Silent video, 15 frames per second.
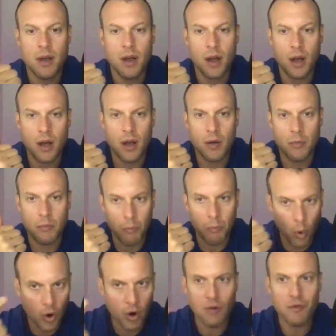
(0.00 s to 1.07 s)
uh,
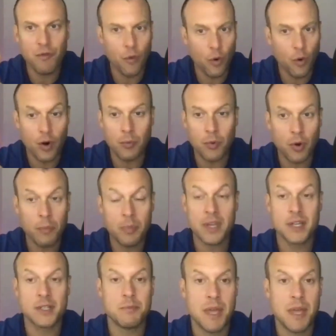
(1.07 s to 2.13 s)
more affordable
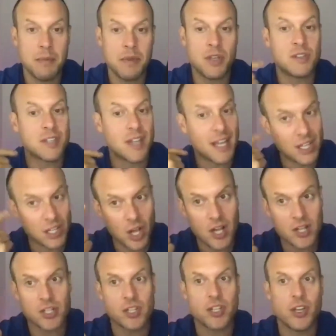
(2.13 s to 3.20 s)
because maybe
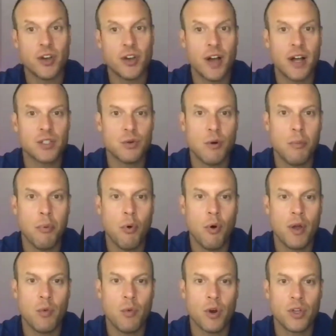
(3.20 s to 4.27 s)
psychologically you got to a
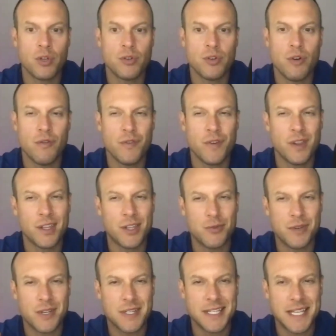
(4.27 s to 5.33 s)
point where you don't feel like you
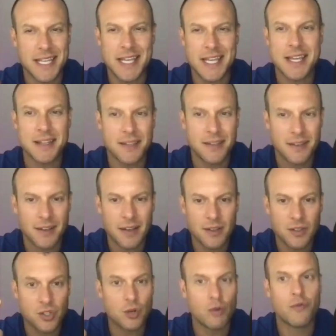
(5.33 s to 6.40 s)
need to eat
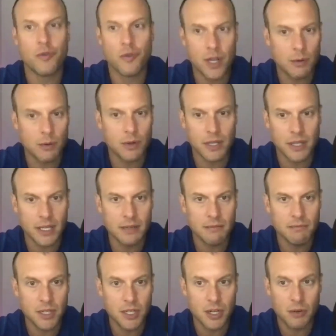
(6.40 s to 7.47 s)
so frequently
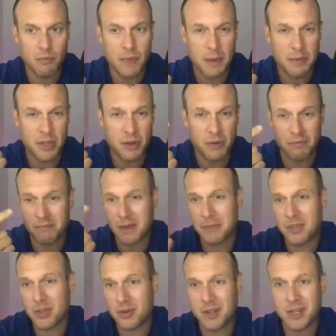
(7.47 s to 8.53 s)
you know maybe you
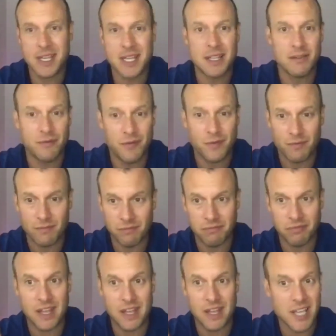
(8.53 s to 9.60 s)
maybe you can eat
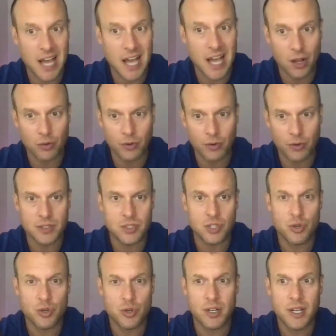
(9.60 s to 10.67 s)
less calories
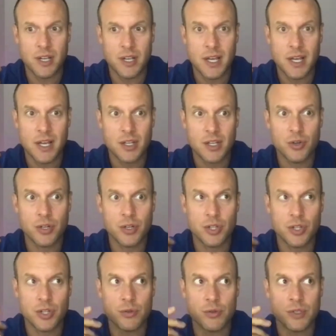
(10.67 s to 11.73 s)
you can you can
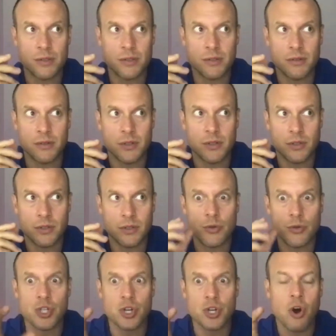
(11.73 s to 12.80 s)
use
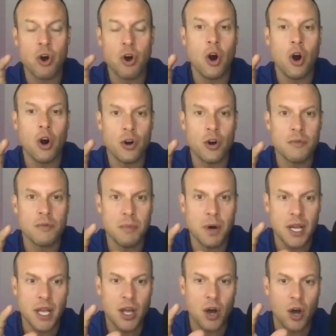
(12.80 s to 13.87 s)
use your hard-earned
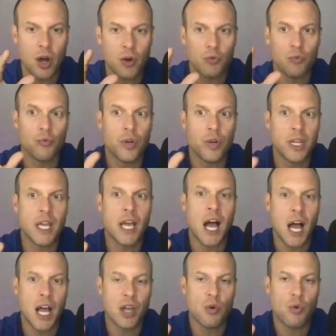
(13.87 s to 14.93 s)
money on really
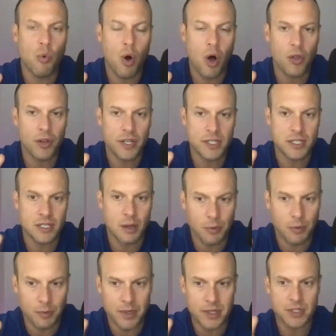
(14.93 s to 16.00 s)
high quality
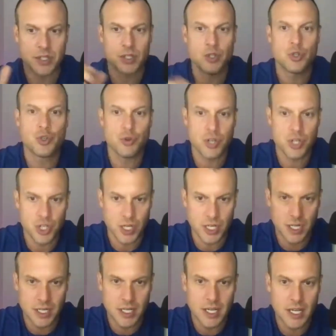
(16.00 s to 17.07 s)
supplements and
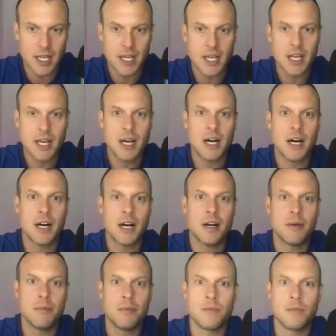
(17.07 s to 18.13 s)
nutrition
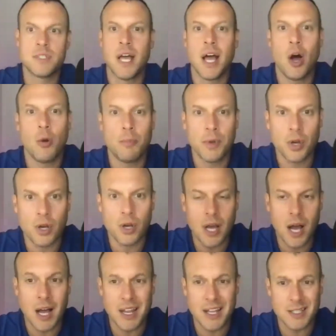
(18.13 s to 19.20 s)
um, to help your
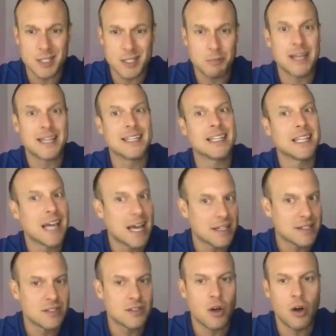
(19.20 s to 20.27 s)
gut and spend
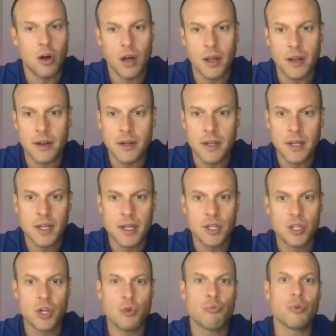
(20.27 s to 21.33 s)
less on
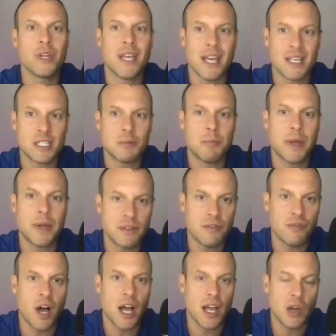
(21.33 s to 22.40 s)
you know really expensive
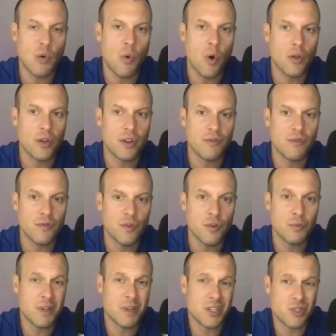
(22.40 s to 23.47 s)
high quality
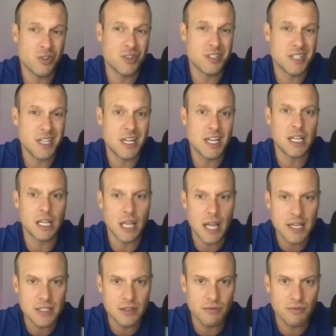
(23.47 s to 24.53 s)
food because you're just eating
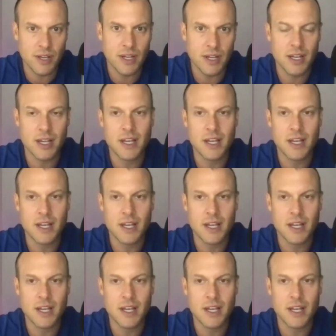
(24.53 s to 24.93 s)
less of it